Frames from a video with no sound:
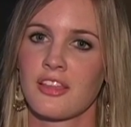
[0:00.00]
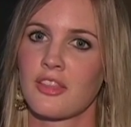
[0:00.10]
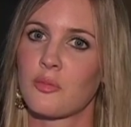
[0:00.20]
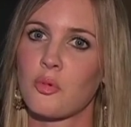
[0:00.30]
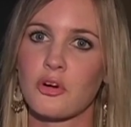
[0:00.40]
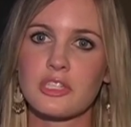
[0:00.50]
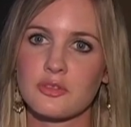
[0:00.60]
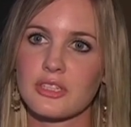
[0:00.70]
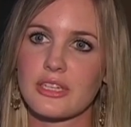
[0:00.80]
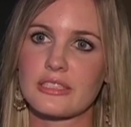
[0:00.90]
the boys
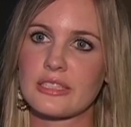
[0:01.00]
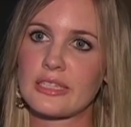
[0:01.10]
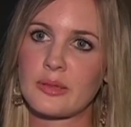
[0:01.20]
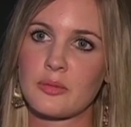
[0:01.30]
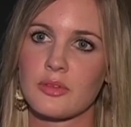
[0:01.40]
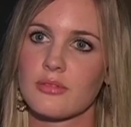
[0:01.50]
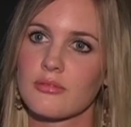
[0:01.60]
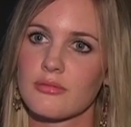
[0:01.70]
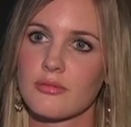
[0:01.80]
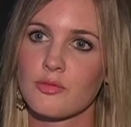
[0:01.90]
relay team,
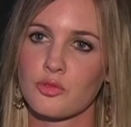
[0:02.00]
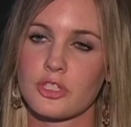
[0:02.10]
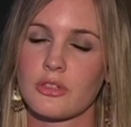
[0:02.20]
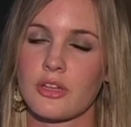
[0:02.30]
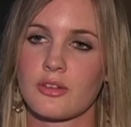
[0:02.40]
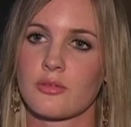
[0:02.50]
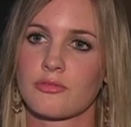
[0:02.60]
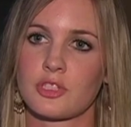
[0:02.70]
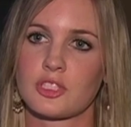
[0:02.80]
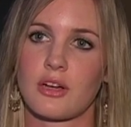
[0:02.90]
200
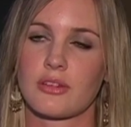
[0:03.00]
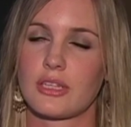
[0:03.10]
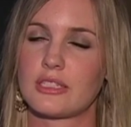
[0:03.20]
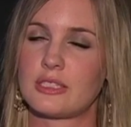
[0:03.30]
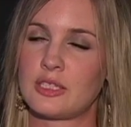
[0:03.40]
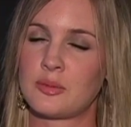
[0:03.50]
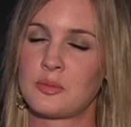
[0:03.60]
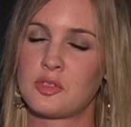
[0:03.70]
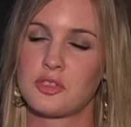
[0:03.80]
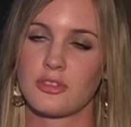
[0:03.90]
freestyle relay
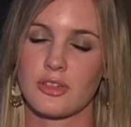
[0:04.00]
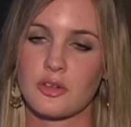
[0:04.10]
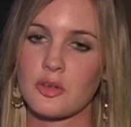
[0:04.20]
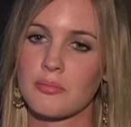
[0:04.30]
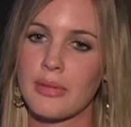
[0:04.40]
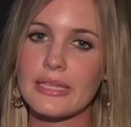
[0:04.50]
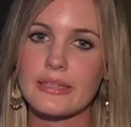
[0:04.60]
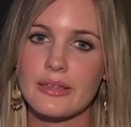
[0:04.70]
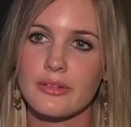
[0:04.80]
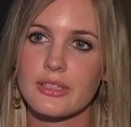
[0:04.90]
team, 200
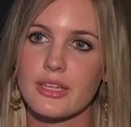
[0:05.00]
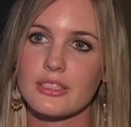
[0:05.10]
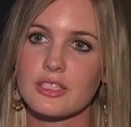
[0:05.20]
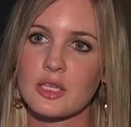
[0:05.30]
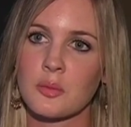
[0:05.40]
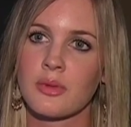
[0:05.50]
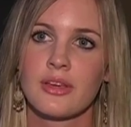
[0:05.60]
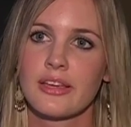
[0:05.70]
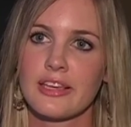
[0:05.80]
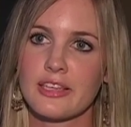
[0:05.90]
medley relay team.
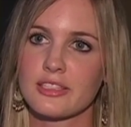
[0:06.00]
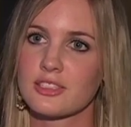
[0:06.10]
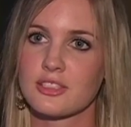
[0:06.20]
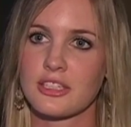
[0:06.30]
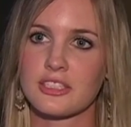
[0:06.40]
His